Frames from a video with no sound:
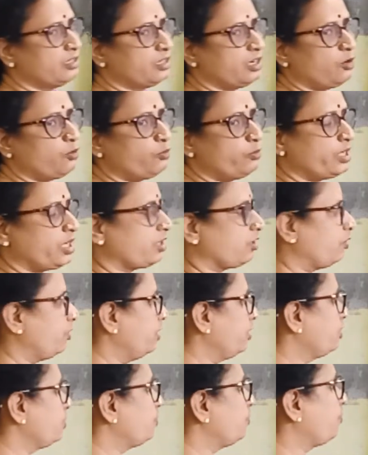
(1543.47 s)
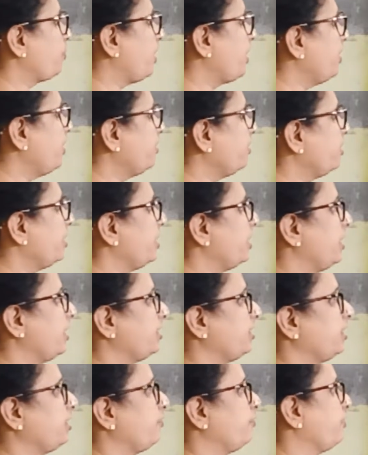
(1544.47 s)
Now we are going to find the
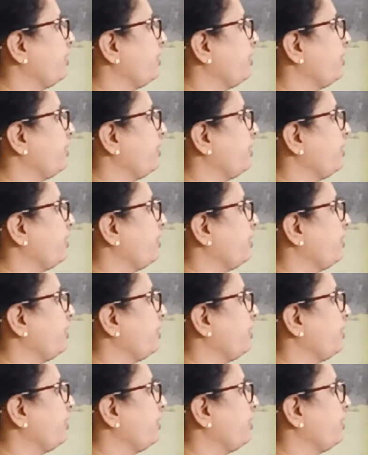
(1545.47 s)
electric